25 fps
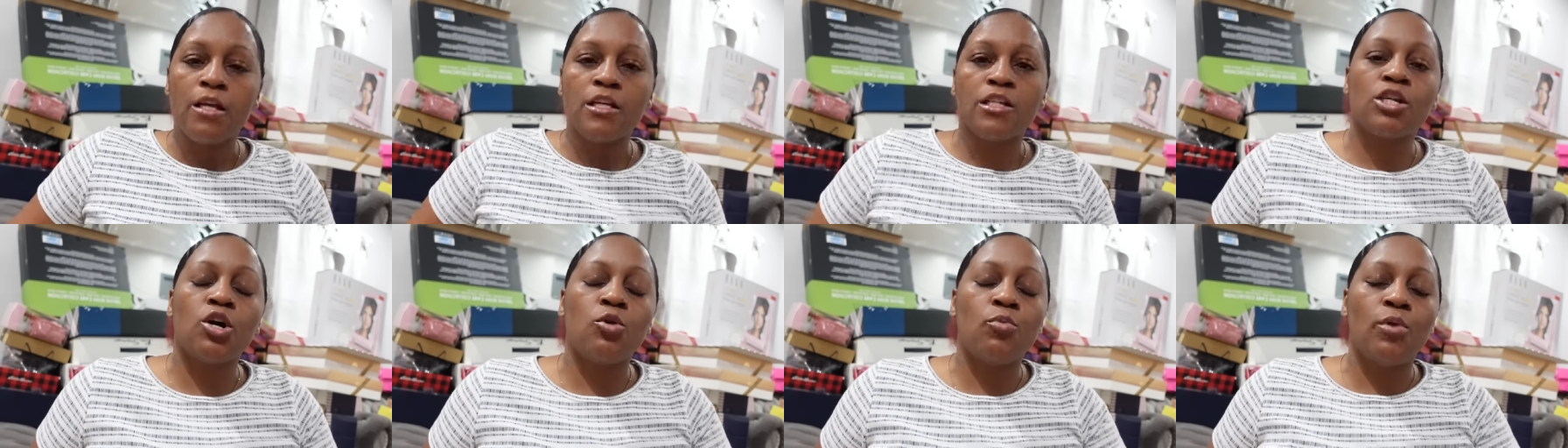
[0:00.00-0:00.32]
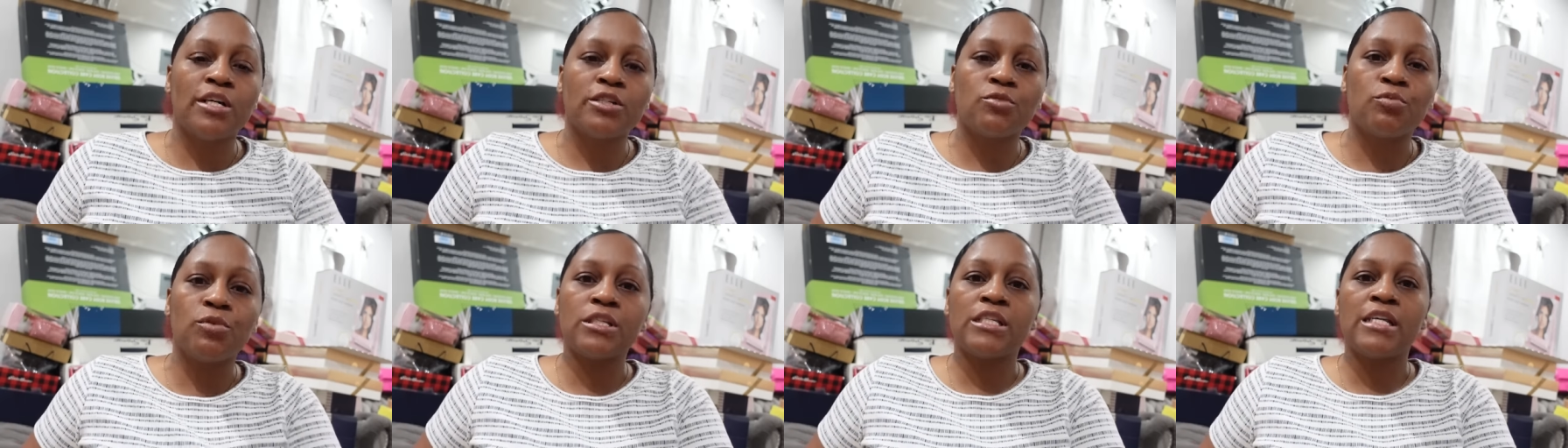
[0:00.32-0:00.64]
So
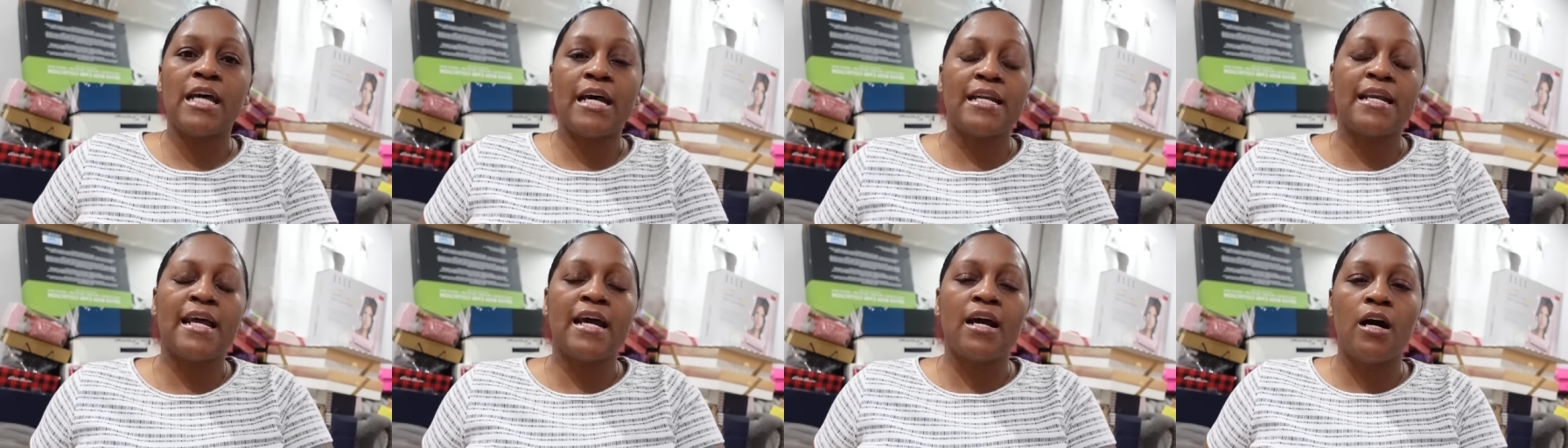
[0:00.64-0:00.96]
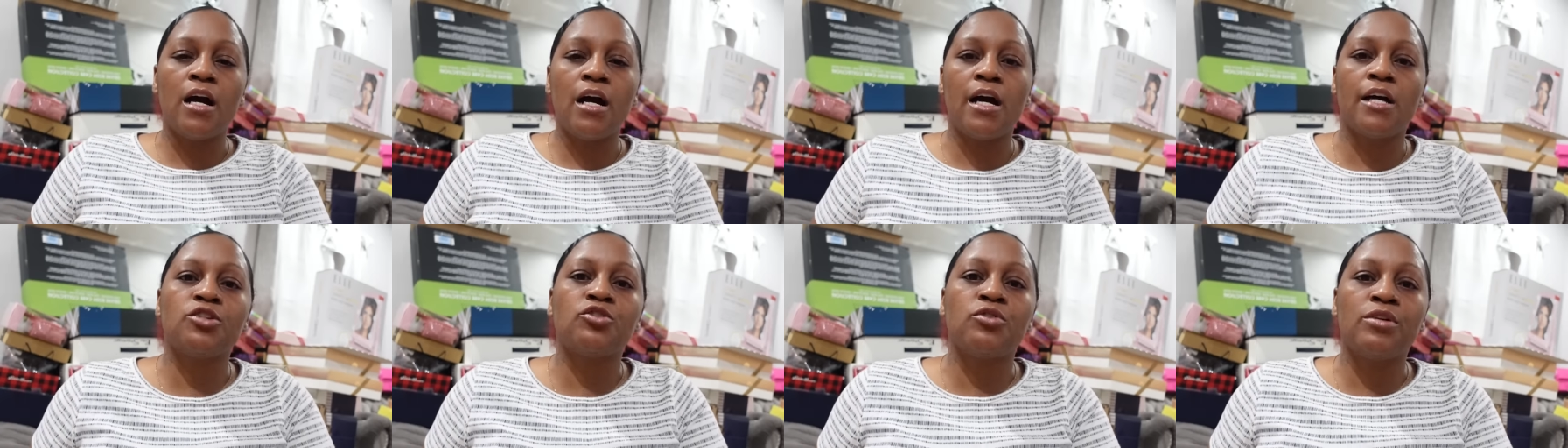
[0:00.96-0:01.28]
once we take that
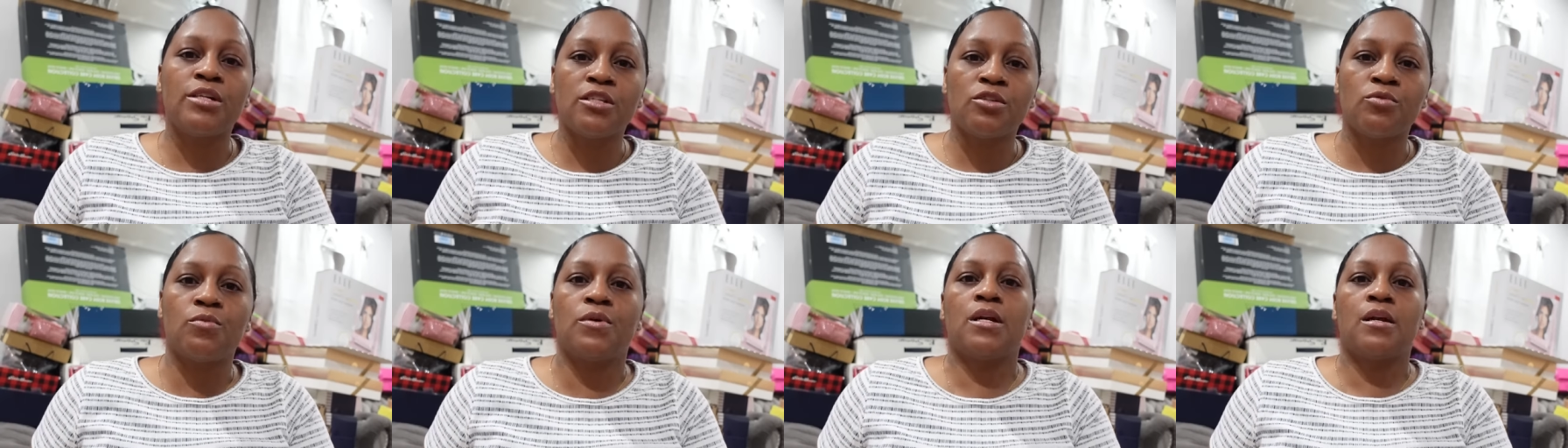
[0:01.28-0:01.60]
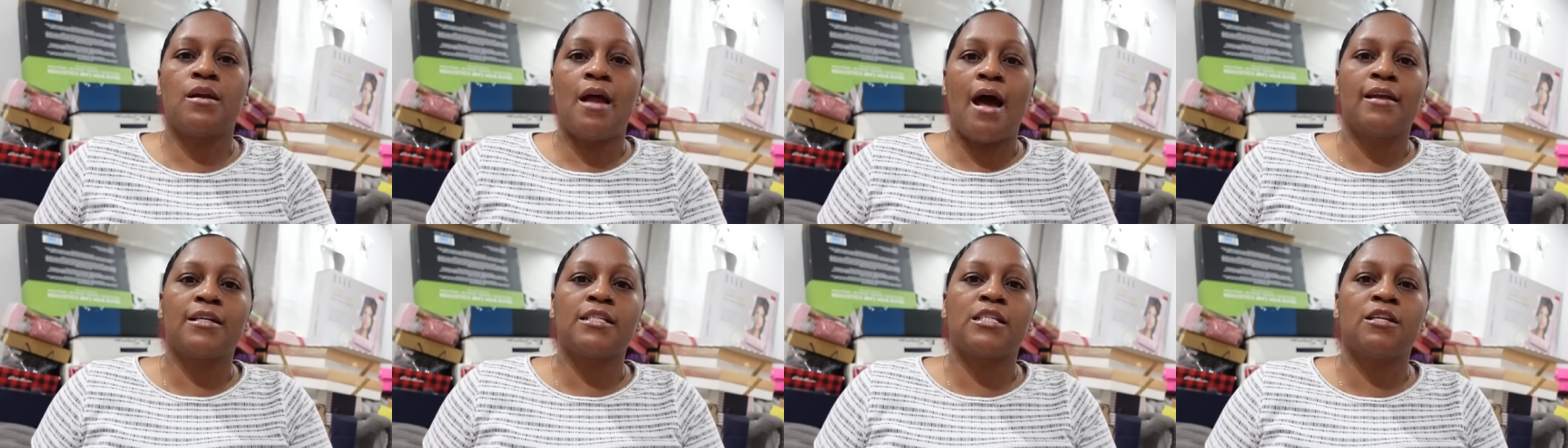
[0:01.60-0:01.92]

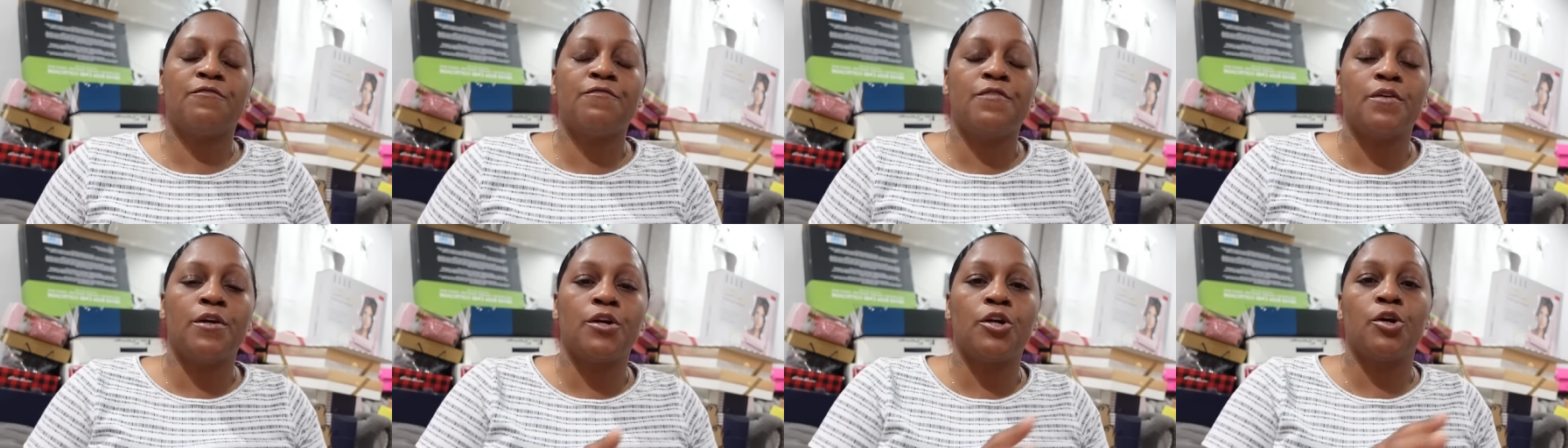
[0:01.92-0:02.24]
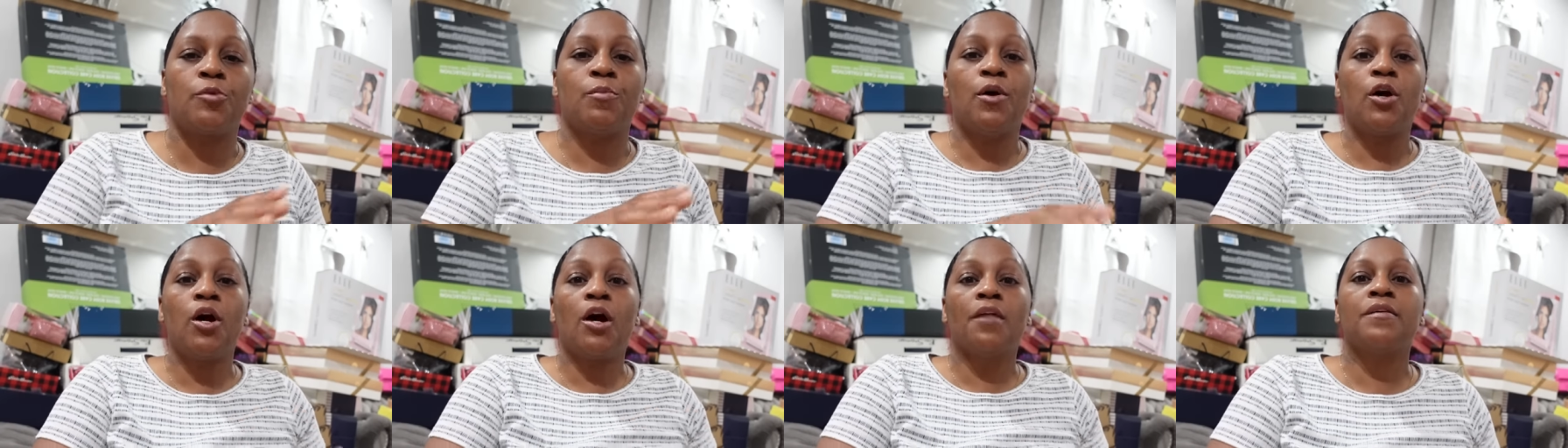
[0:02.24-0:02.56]
$120 to fill
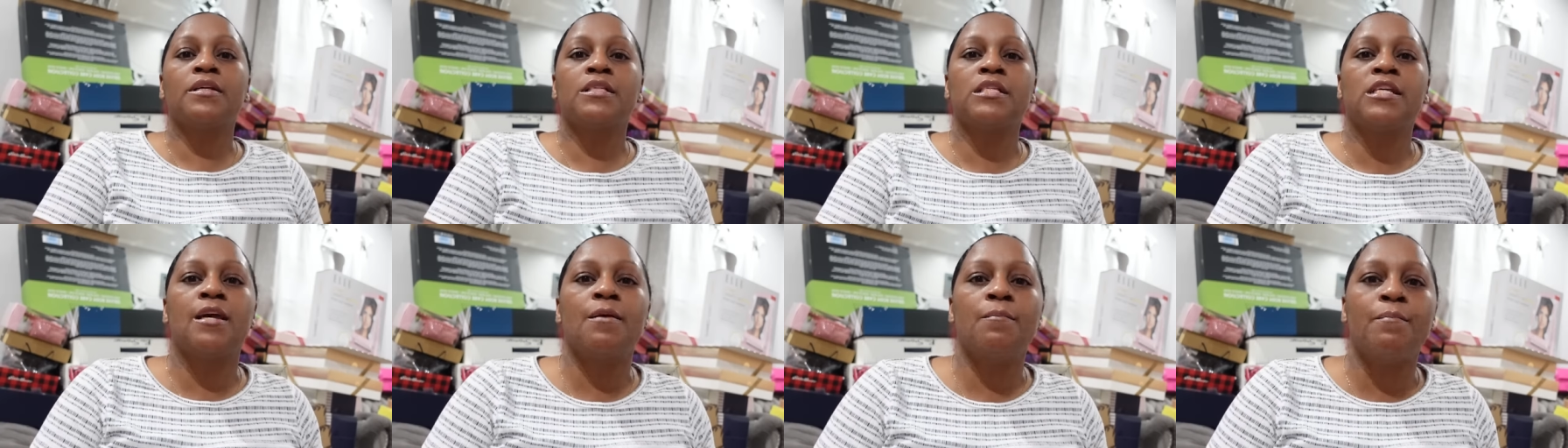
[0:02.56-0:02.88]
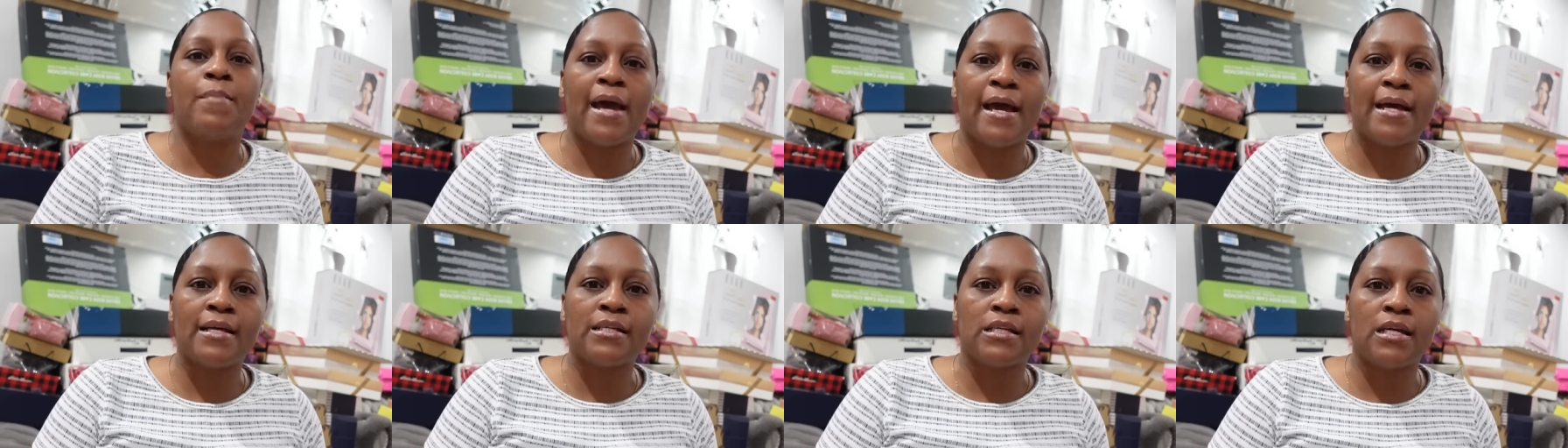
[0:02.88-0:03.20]
them other 10
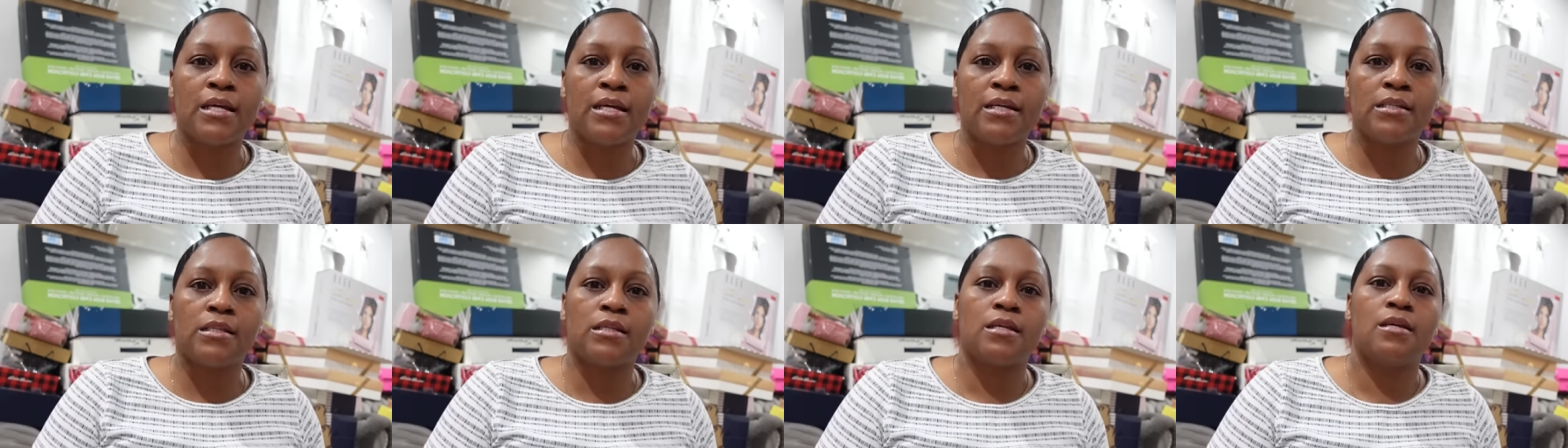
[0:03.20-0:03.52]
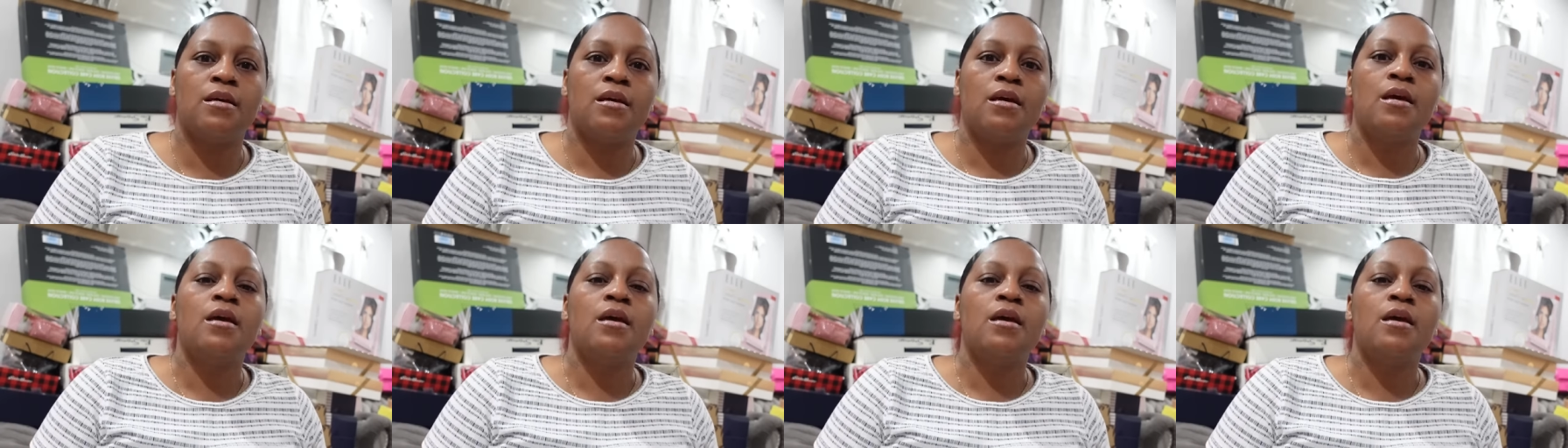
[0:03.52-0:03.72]
baskets,